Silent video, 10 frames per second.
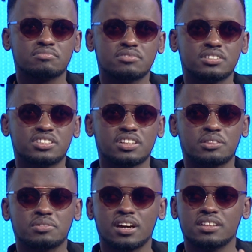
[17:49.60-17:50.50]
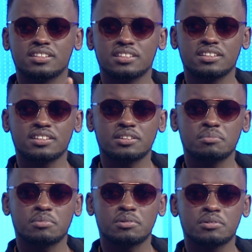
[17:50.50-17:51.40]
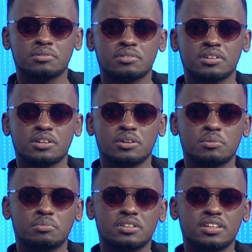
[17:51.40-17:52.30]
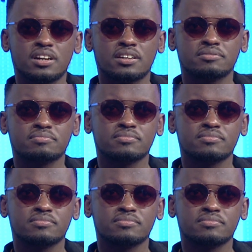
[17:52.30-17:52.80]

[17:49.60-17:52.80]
turicara, tukandika indirimbo. Buriya